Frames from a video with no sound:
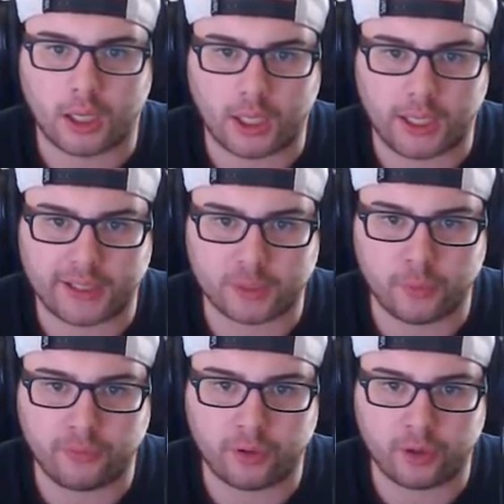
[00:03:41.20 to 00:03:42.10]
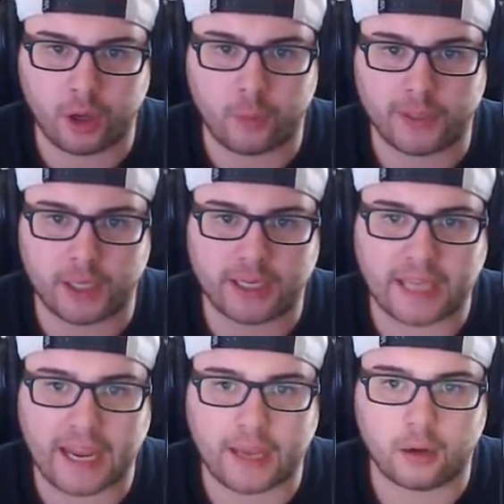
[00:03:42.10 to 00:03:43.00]
Can I get this one before? Oh my god, I
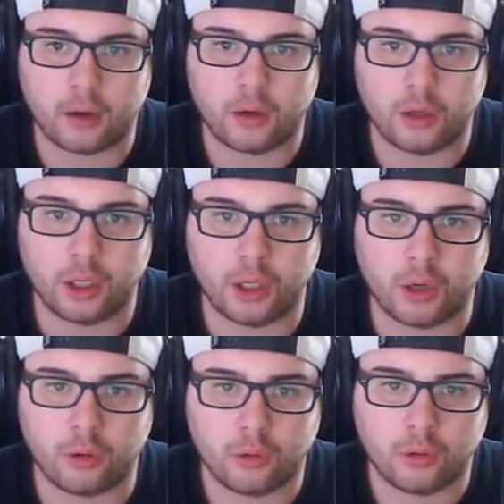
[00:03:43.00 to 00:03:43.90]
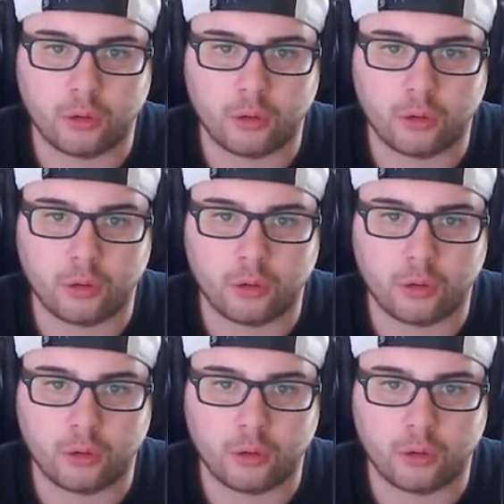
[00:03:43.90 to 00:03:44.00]
can't. No, no, no, no.